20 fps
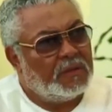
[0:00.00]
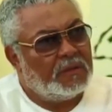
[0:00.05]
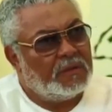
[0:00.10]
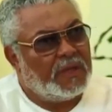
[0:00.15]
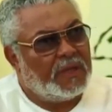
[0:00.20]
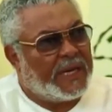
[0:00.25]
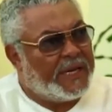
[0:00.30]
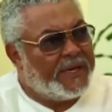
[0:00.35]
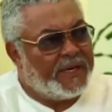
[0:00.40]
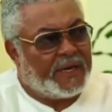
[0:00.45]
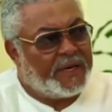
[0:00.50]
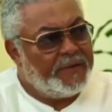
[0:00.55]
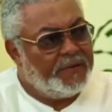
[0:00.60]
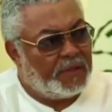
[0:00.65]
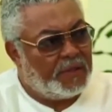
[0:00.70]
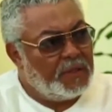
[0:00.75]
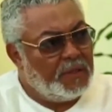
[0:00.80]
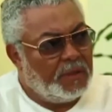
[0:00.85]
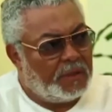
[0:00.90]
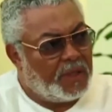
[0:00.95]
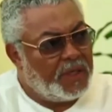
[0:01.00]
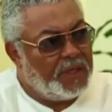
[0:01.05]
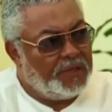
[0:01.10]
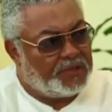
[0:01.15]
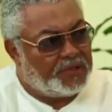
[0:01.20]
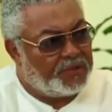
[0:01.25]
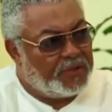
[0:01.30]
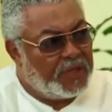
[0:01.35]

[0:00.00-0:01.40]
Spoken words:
9, I think, 8 or